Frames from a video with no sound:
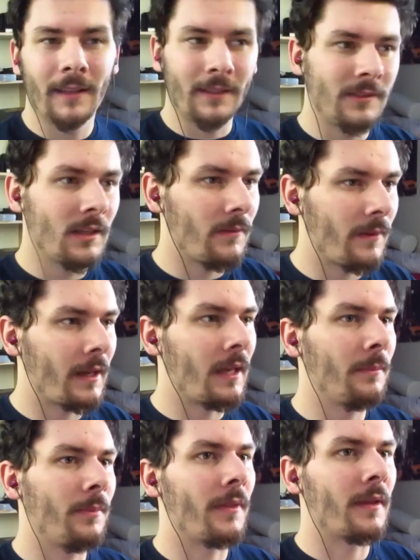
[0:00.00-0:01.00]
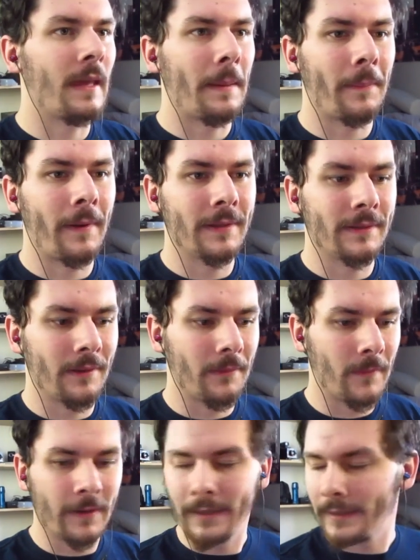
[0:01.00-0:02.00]
Let's see if I can put the camera
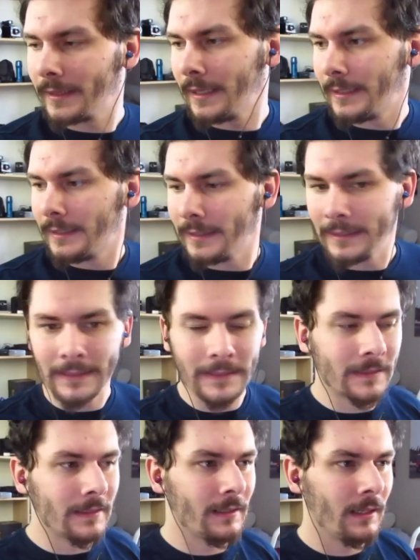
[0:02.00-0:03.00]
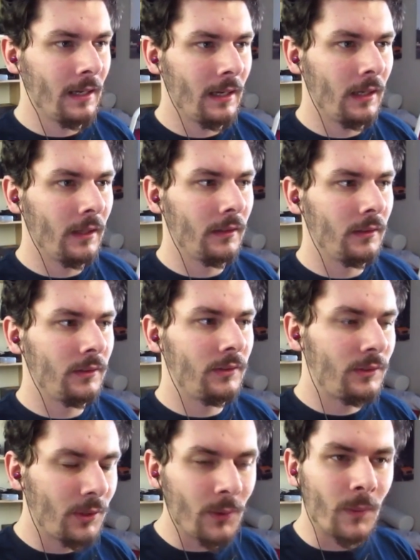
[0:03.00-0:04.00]
somewhere that isn't
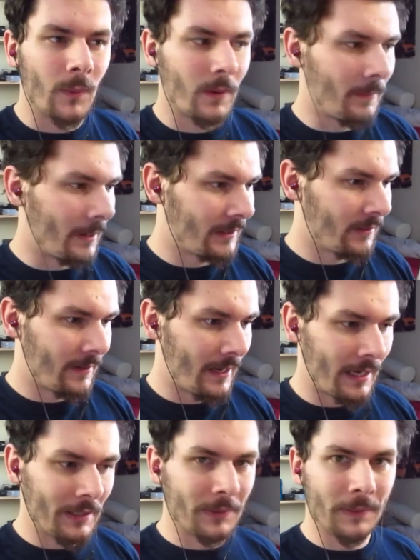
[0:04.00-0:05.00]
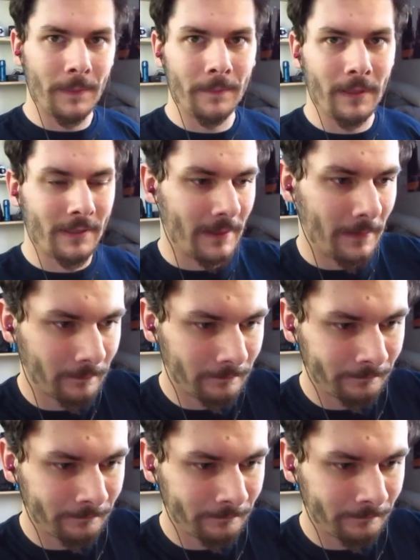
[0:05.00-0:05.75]
too much of a hassle. Let's see.